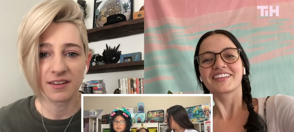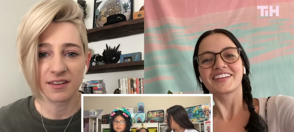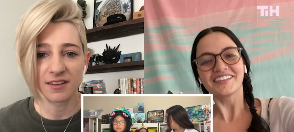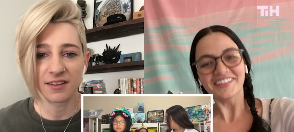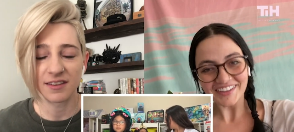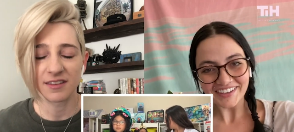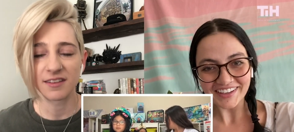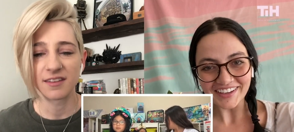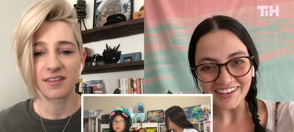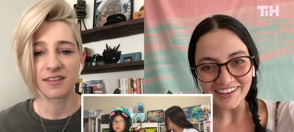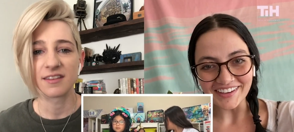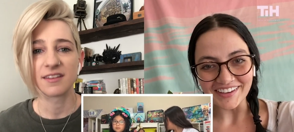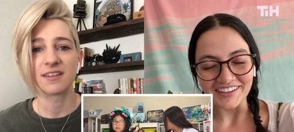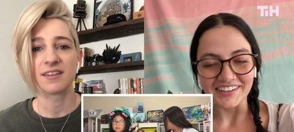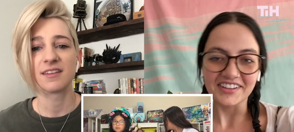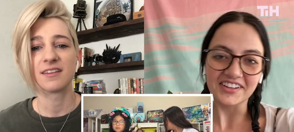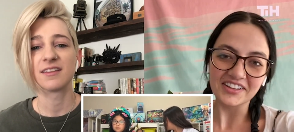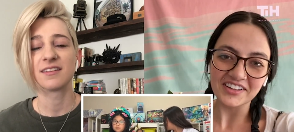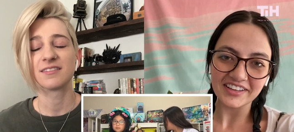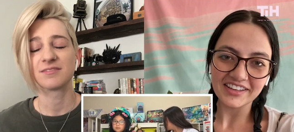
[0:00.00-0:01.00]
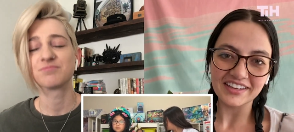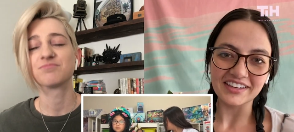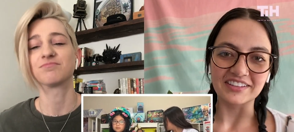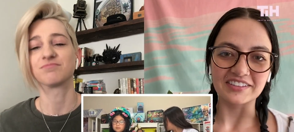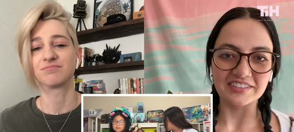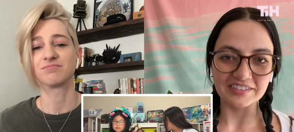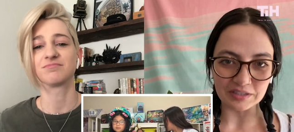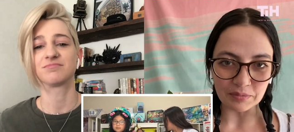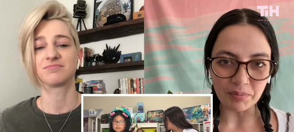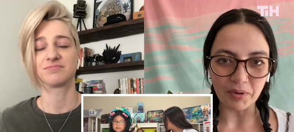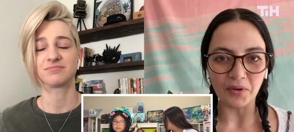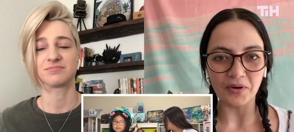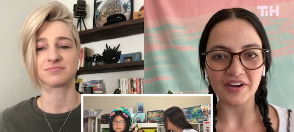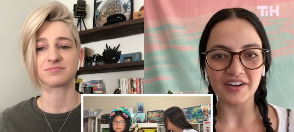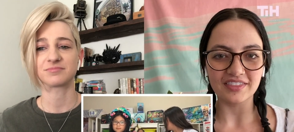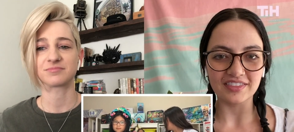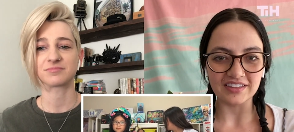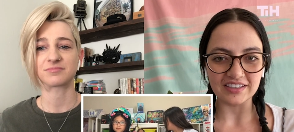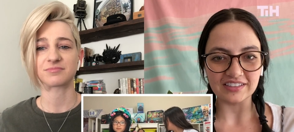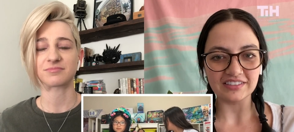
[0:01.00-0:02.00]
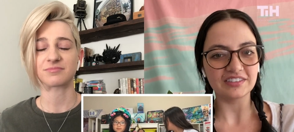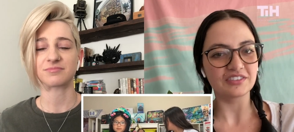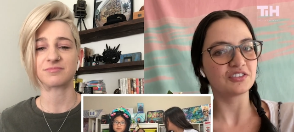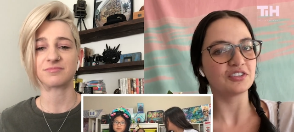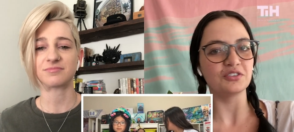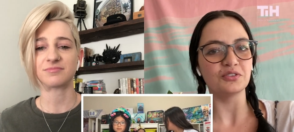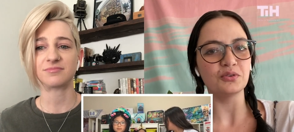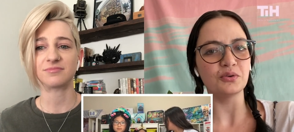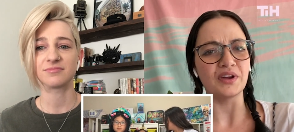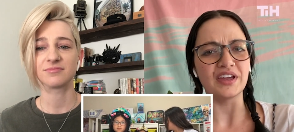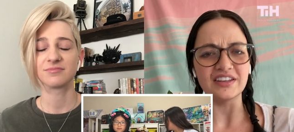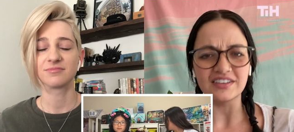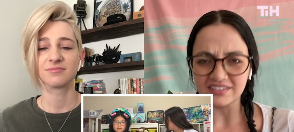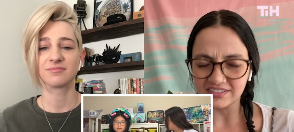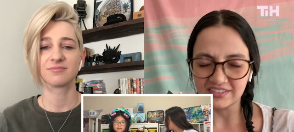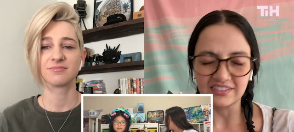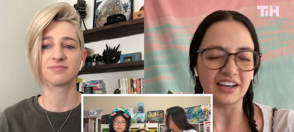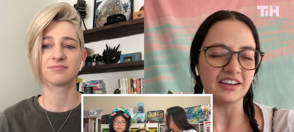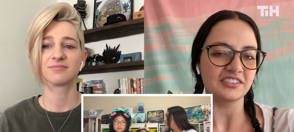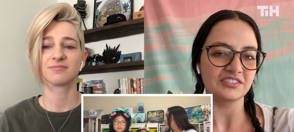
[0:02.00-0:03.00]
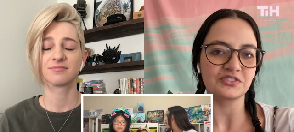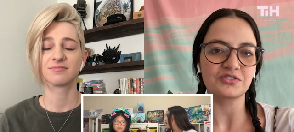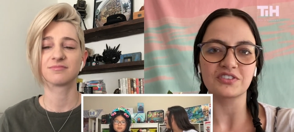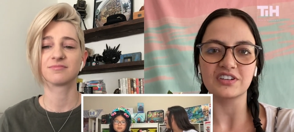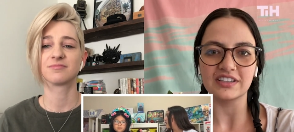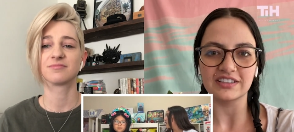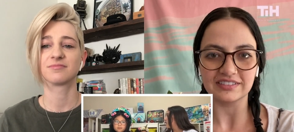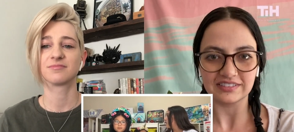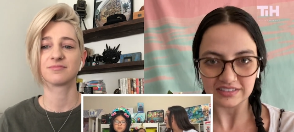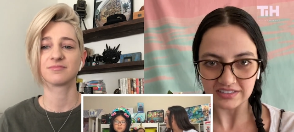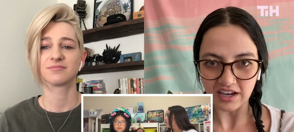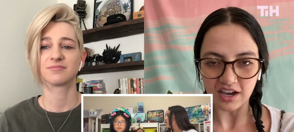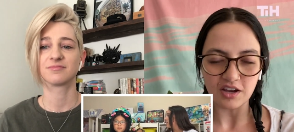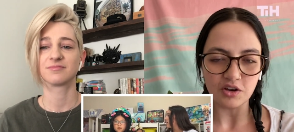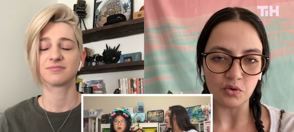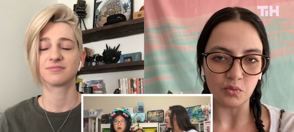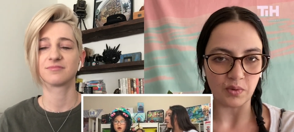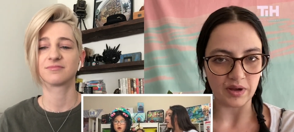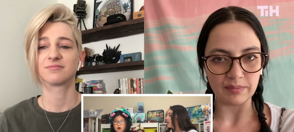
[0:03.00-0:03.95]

Speaker 1: Click it, click it, support these two industrious young